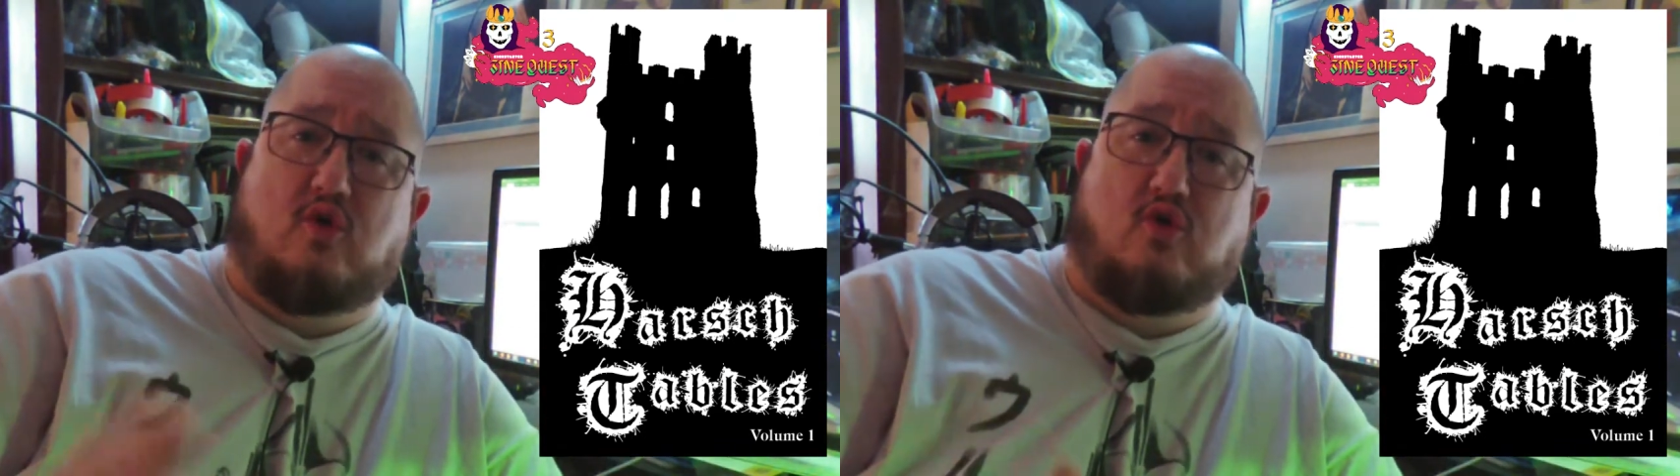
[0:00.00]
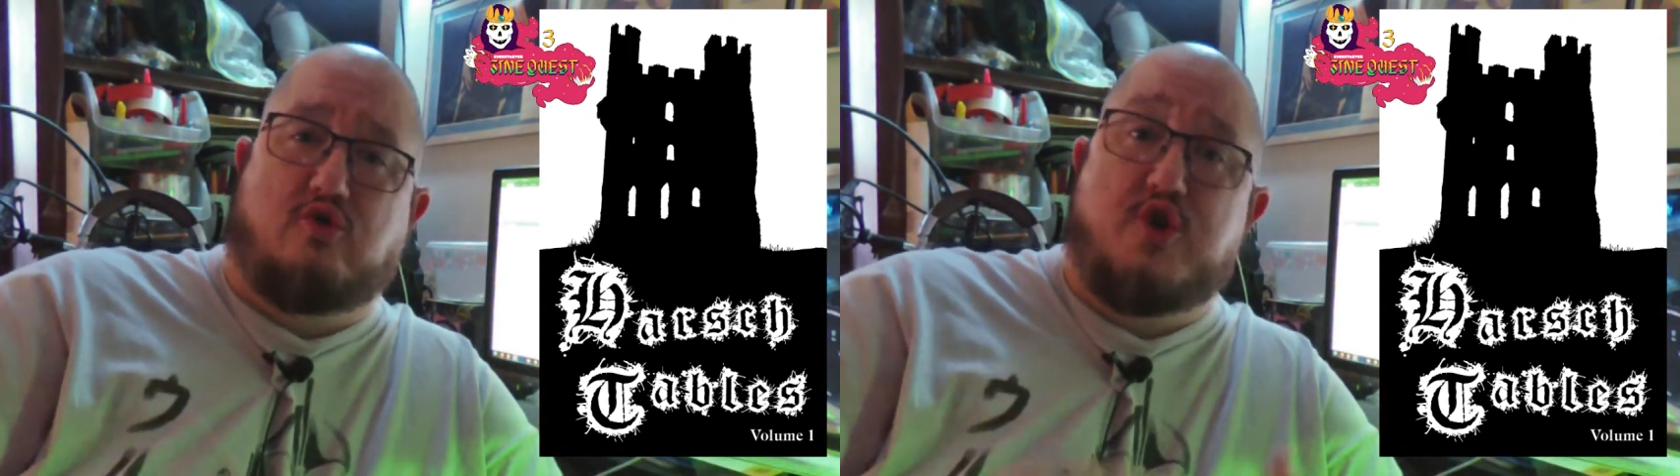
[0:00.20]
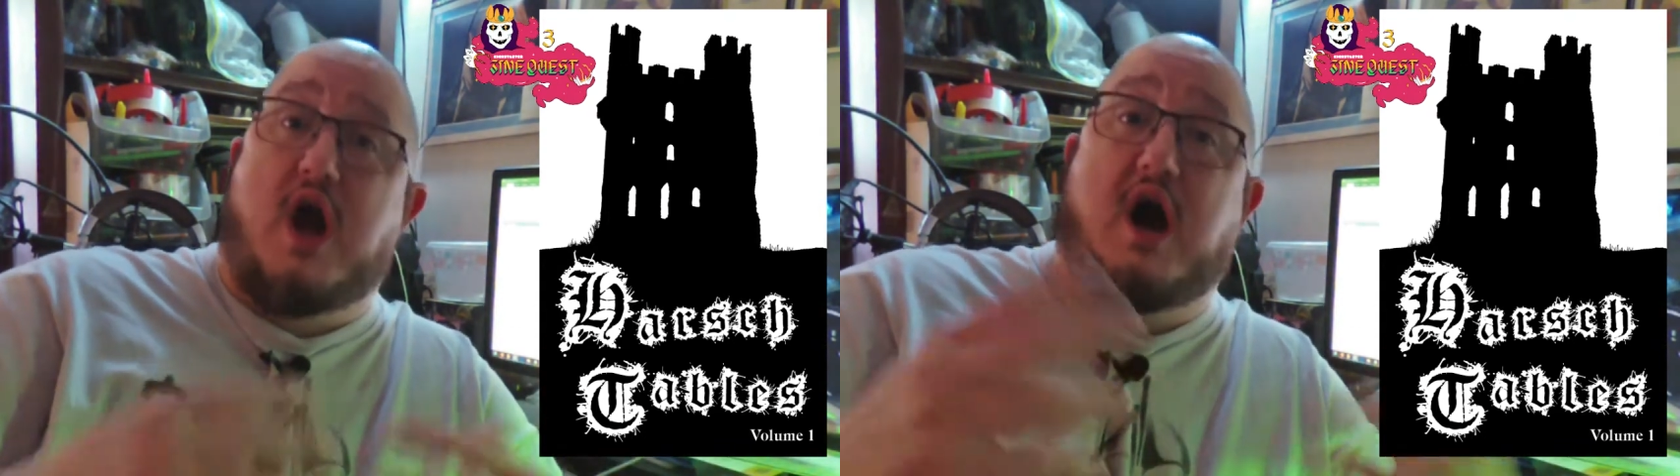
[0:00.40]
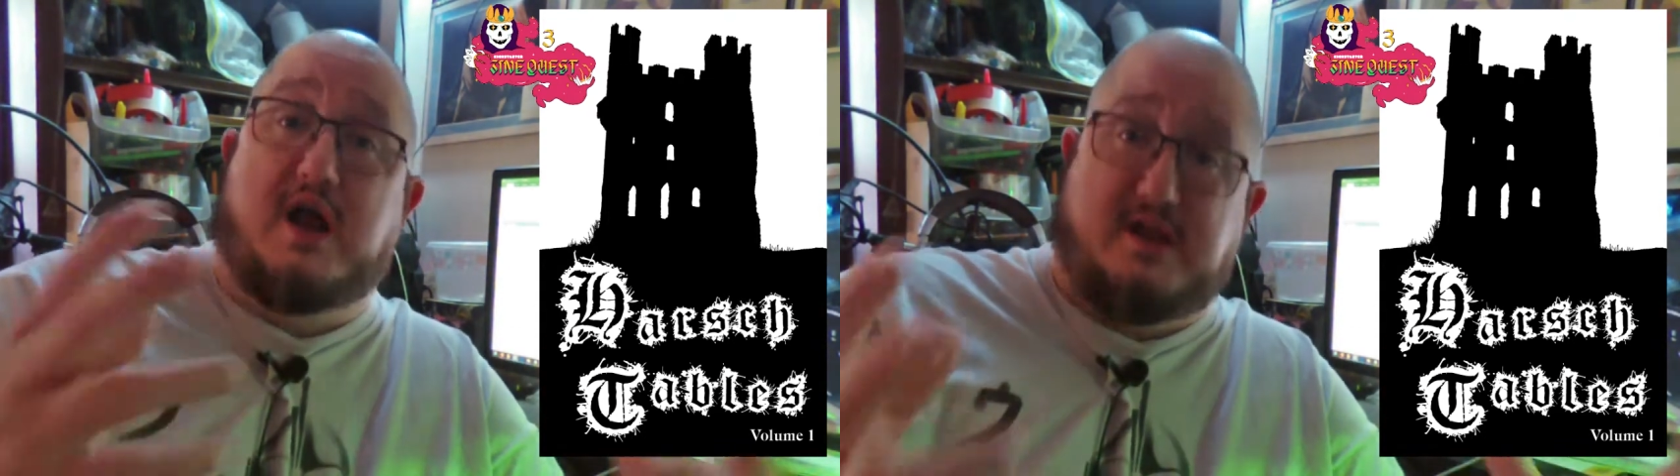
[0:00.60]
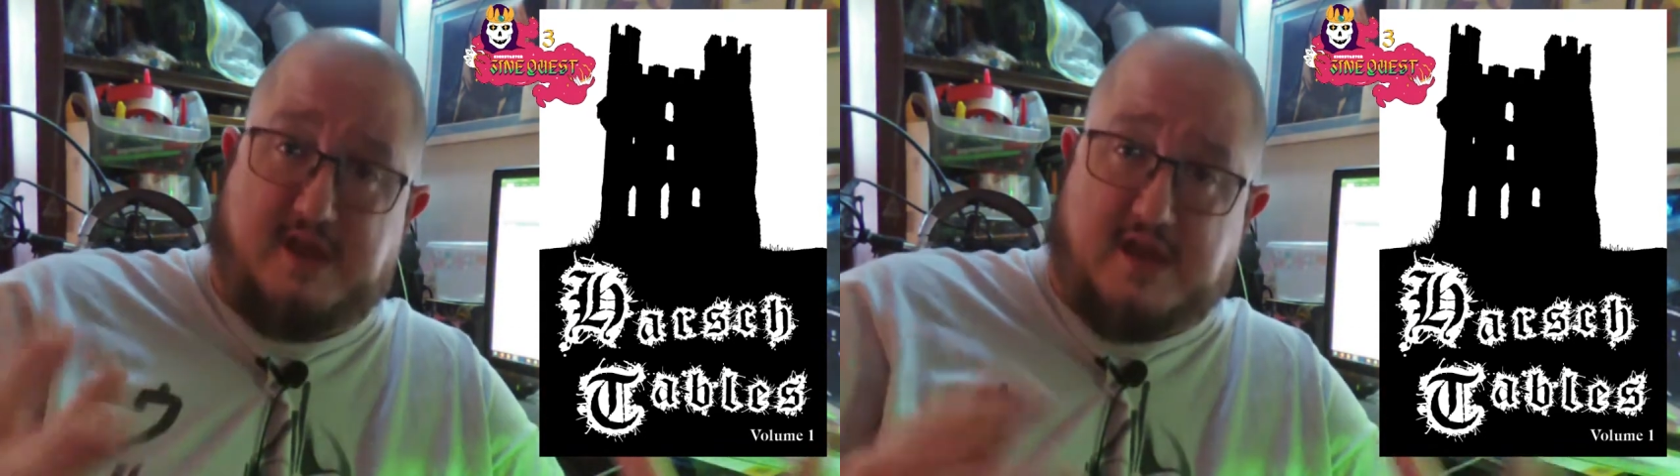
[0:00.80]
or
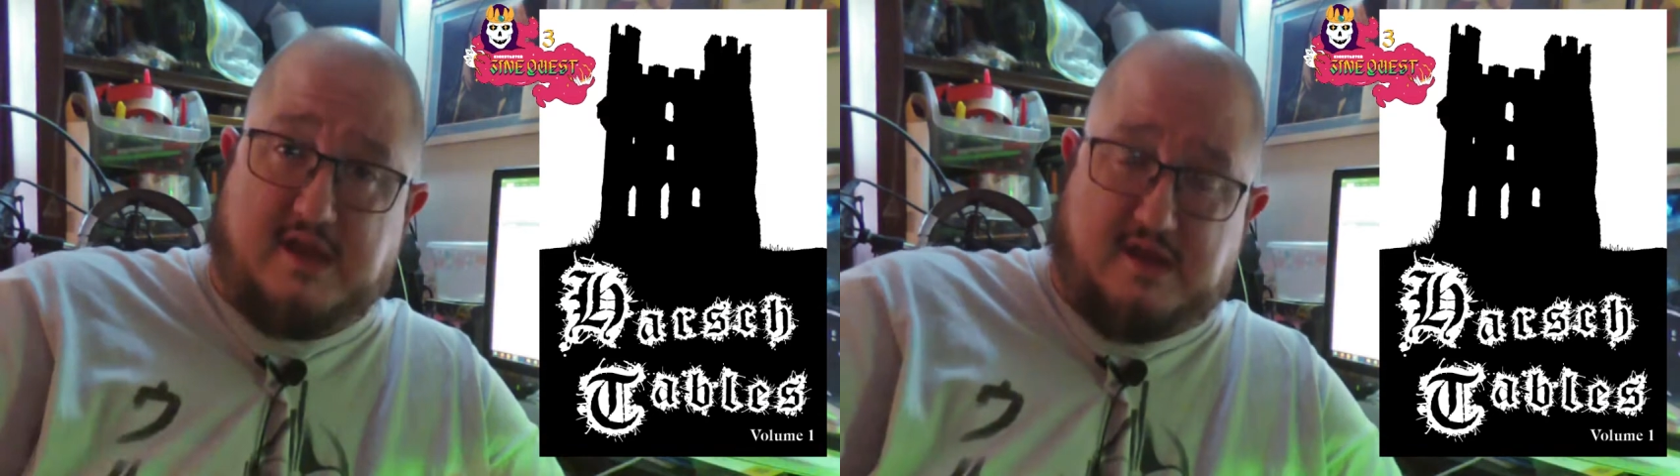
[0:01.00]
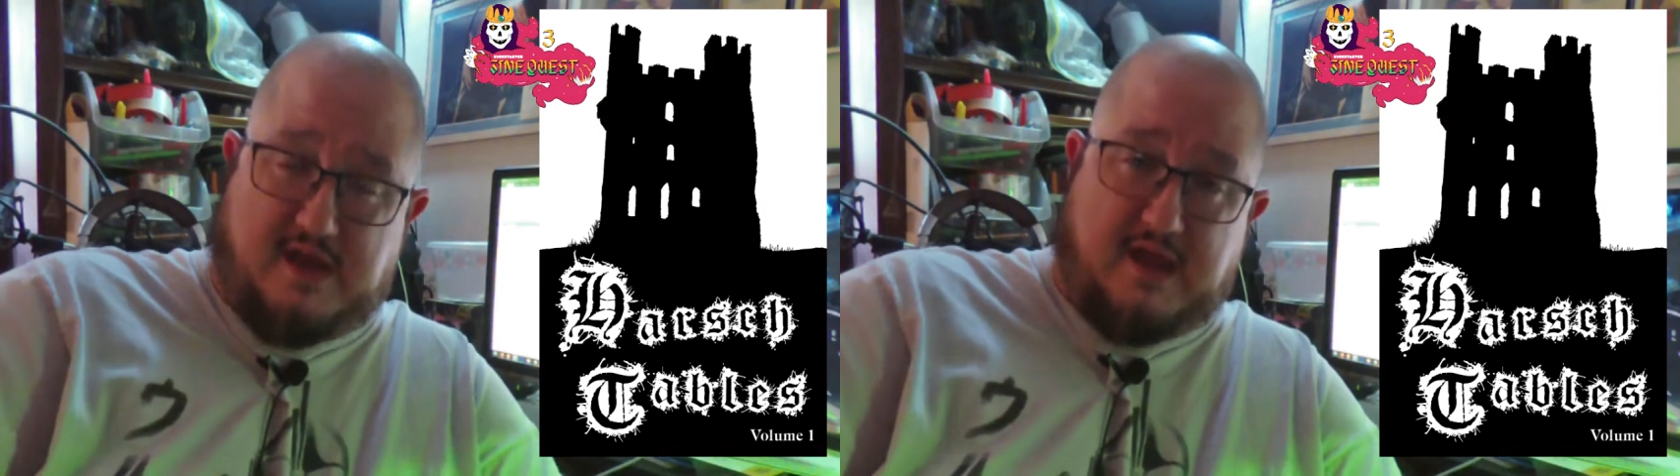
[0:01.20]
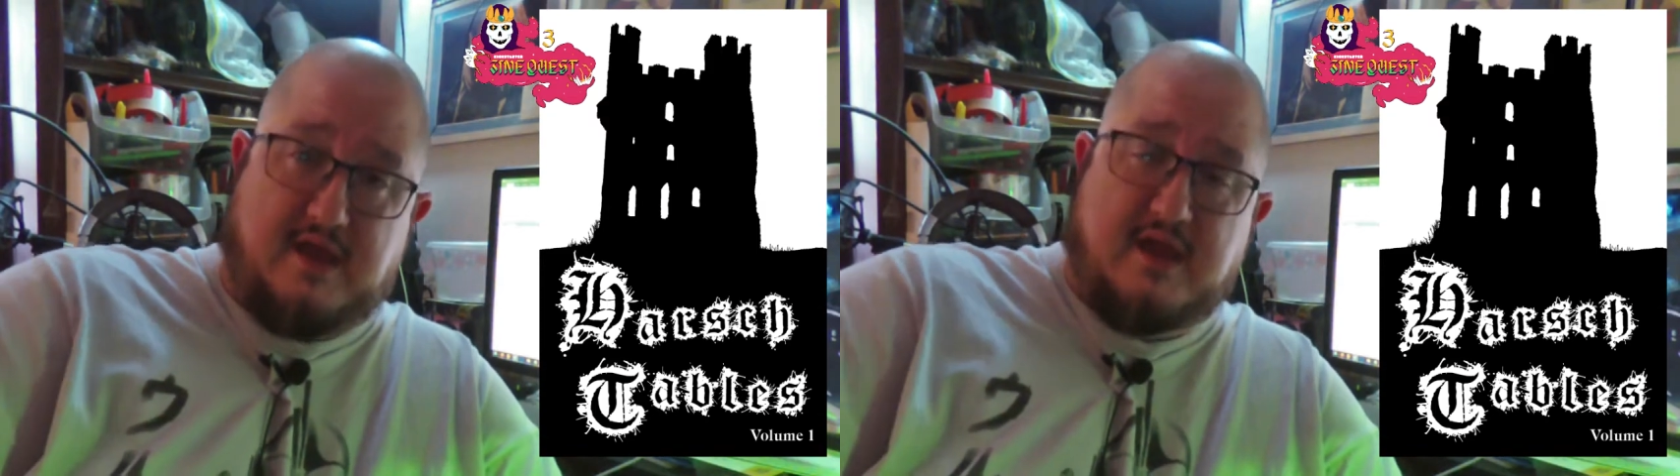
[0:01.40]
non-D&D